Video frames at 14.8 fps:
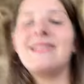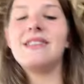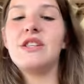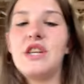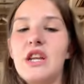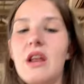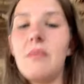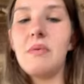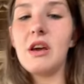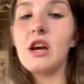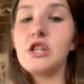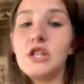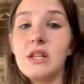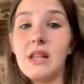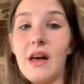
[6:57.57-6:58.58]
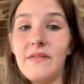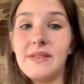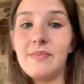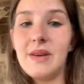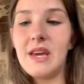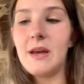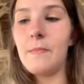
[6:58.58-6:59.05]
to Gina because she left
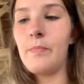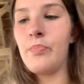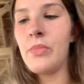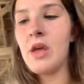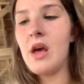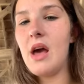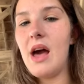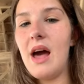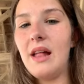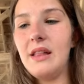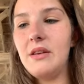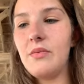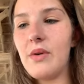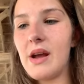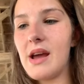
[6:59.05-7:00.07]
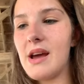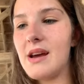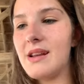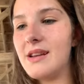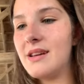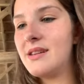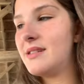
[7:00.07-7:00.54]
me. Ellie
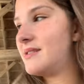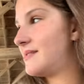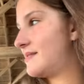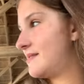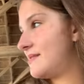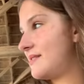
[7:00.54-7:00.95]
ran a